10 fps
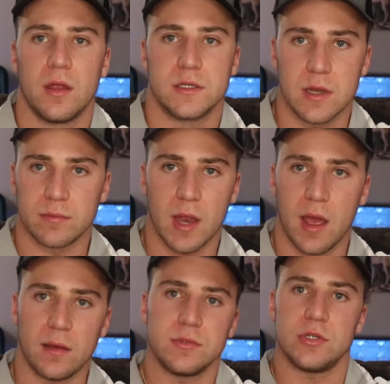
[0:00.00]

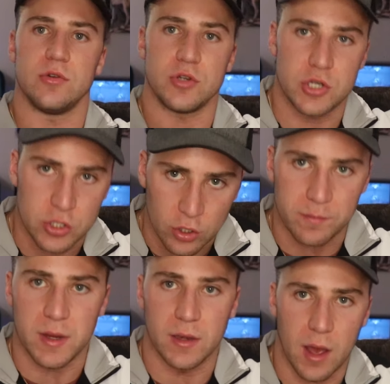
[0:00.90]
Sometimes you
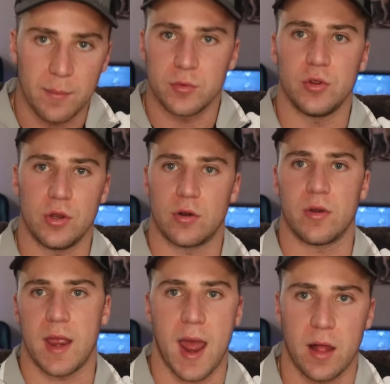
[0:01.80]
should be numb to your
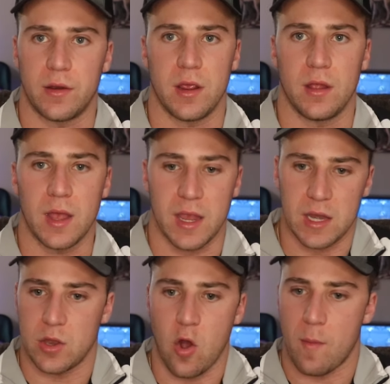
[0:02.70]
reality. Like,
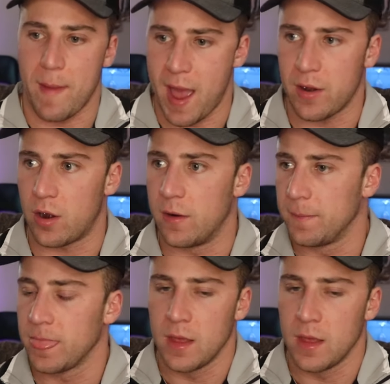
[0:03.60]
it don't matter